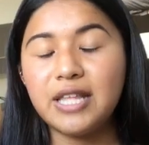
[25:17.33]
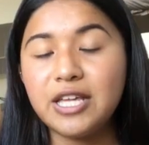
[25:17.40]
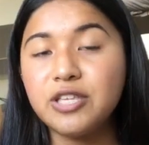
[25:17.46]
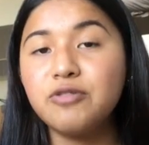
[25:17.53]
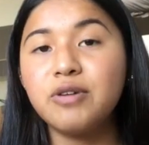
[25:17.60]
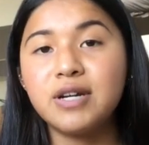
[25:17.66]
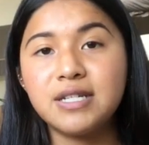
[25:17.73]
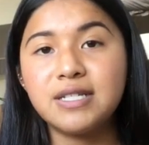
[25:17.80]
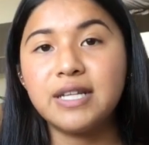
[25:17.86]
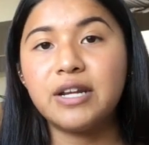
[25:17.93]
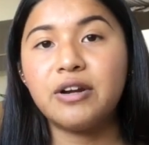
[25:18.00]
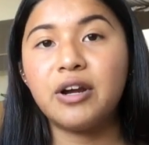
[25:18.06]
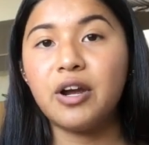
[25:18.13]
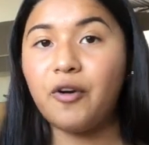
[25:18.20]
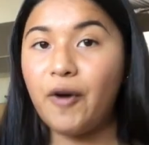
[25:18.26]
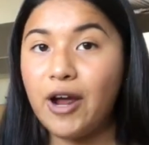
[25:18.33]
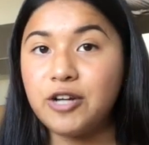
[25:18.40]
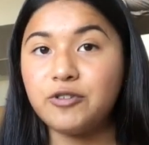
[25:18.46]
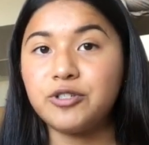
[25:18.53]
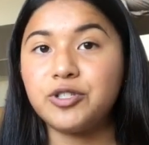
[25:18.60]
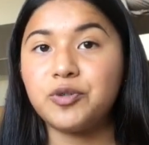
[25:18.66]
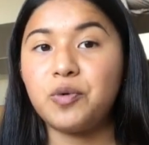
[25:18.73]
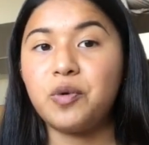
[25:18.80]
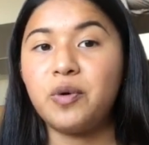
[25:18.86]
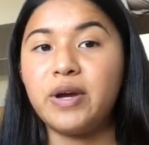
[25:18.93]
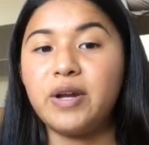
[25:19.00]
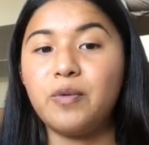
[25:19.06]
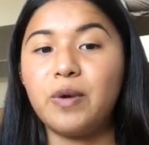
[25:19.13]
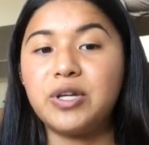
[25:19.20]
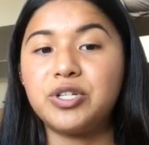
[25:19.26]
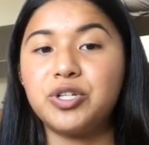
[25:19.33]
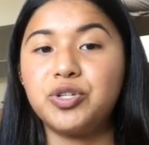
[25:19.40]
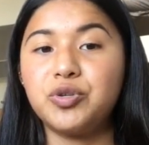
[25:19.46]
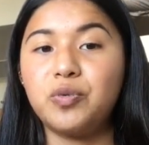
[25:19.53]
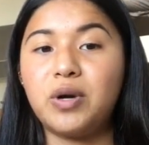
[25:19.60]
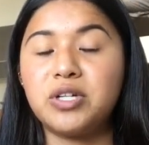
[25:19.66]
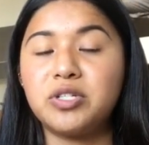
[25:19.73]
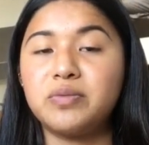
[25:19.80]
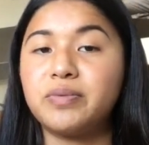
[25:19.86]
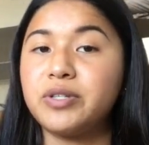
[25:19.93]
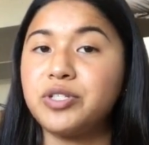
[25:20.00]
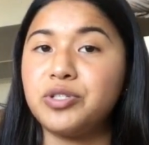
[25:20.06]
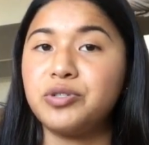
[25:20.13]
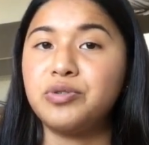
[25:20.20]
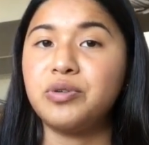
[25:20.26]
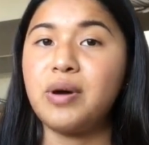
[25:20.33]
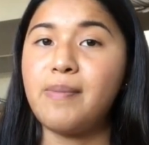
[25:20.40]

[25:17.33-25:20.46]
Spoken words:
then you consider a graduate school in which you want to pursue